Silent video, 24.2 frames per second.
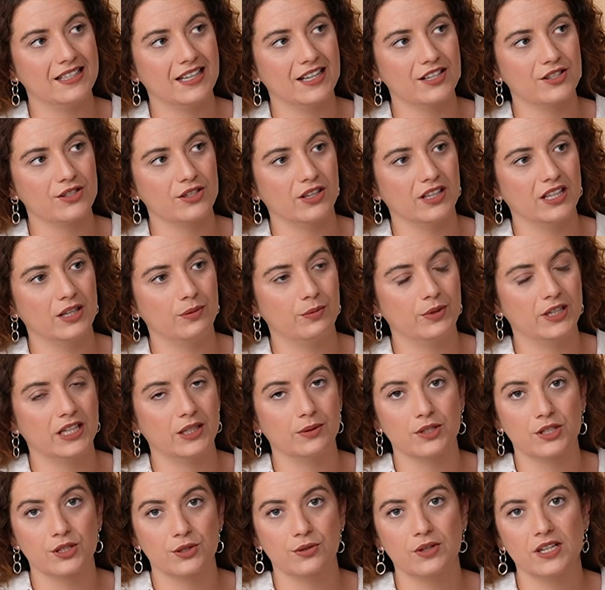I saw that when I
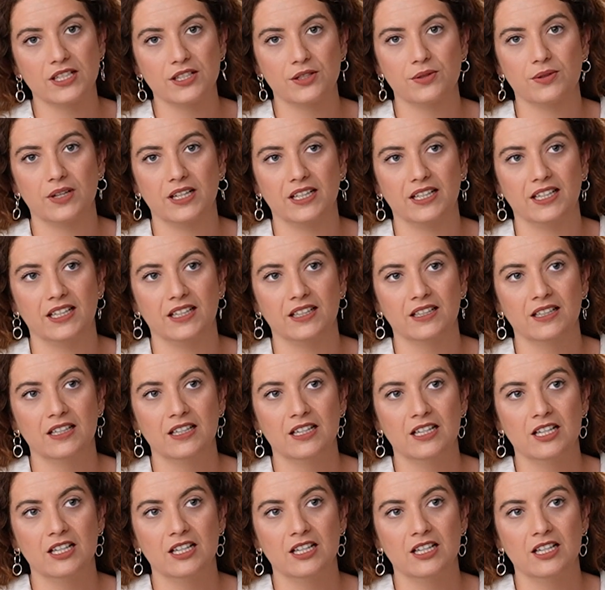was strength training,